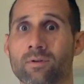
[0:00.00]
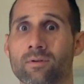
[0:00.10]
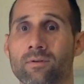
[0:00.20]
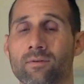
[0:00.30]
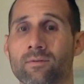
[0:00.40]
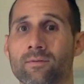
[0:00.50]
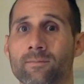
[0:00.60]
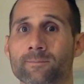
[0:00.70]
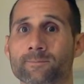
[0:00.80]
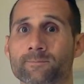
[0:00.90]

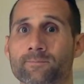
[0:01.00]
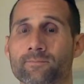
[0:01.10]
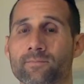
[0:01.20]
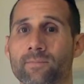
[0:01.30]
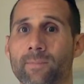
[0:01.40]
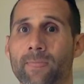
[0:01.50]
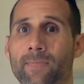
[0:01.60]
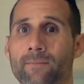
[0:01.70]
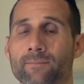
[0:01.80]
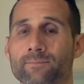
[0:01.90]

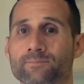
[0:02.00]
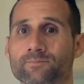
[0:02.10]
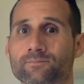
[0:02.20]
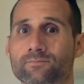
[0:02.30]
No one is speaking in this clip.